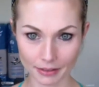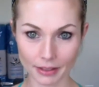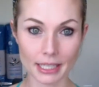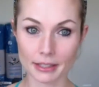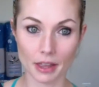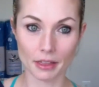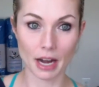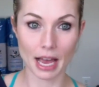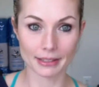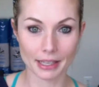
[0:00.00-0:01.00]
He has a southern
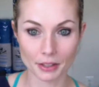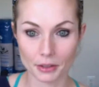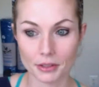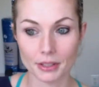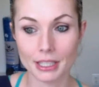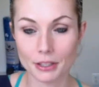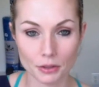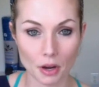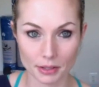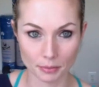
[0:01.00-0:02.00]
accent, so he's just
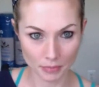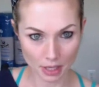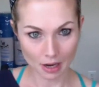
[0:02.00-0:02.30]
awesome.